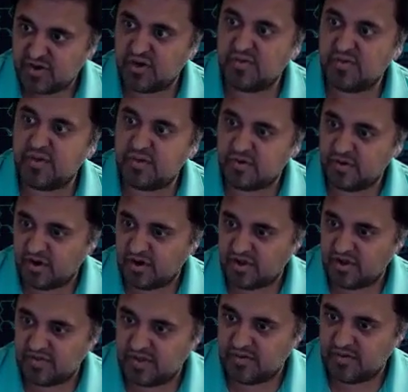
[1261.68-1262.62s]
Nobody would
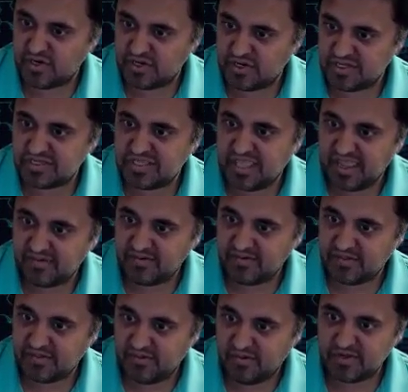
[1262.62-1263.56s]
argue that we should stay
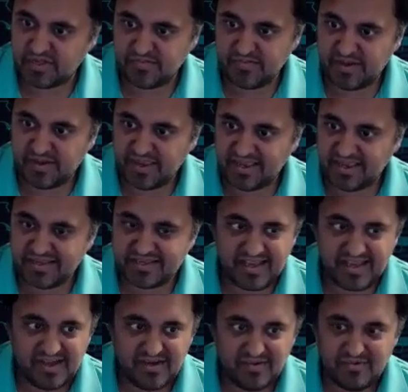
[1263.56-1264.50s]
with horse and buggies
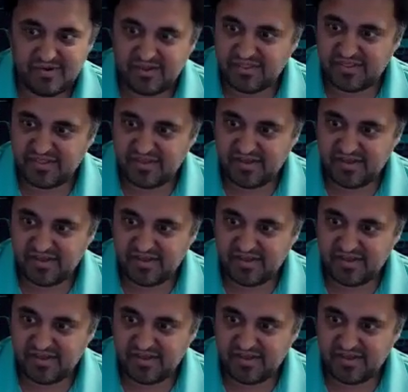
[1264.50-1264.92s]
with,